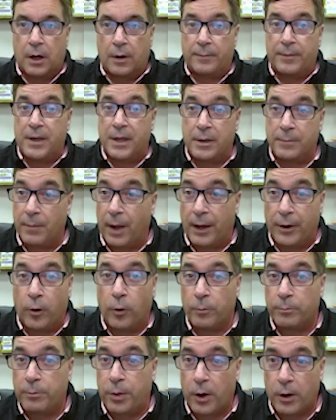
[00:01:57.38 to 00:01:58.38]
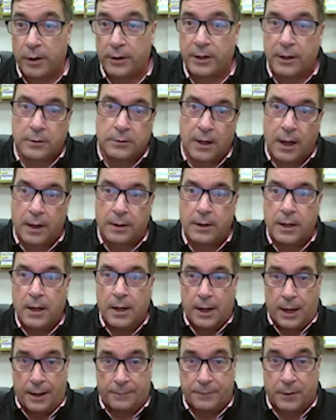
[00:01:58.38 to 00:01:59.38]
in my own parking lot,
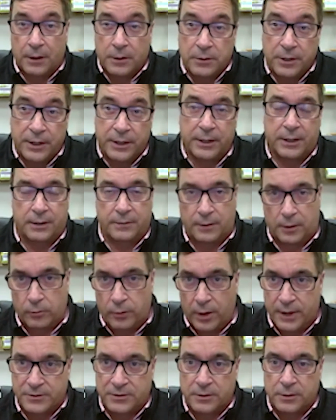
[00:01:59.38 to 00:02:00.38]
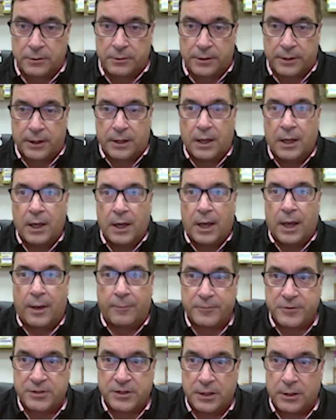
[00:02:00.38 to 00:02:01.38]
at the clinic, in the grass clinic,
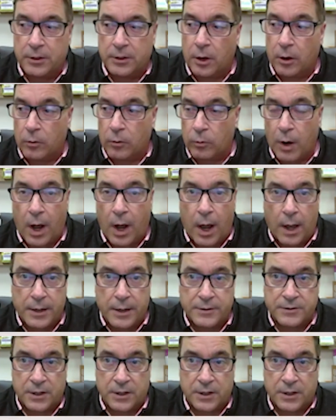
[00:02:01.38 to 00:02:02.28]
have seen a rise